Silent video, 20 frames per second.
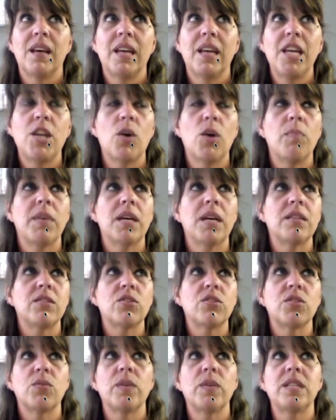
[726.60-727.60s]
Because there's
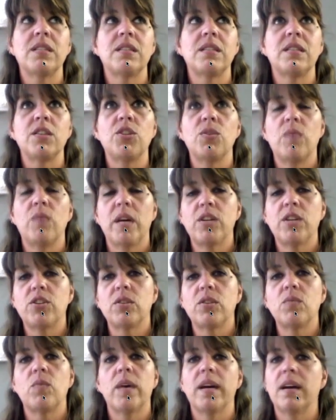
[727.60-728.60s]
always the situation
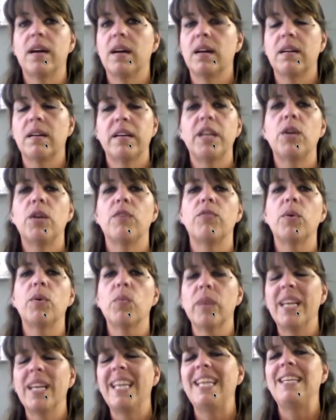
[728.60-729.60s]
where, if we
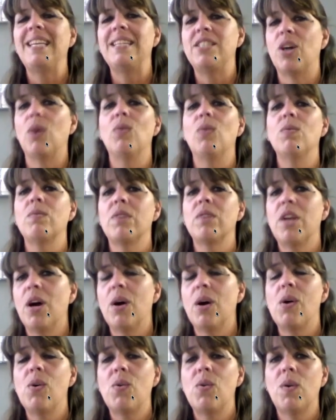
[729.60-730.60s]
really don't
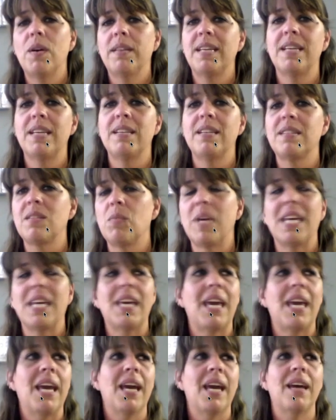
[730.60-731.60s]
know this and we
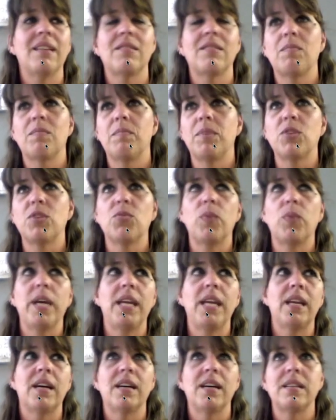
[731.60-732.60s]
can't between
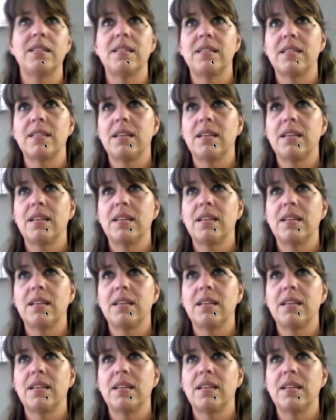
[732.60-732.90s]
us,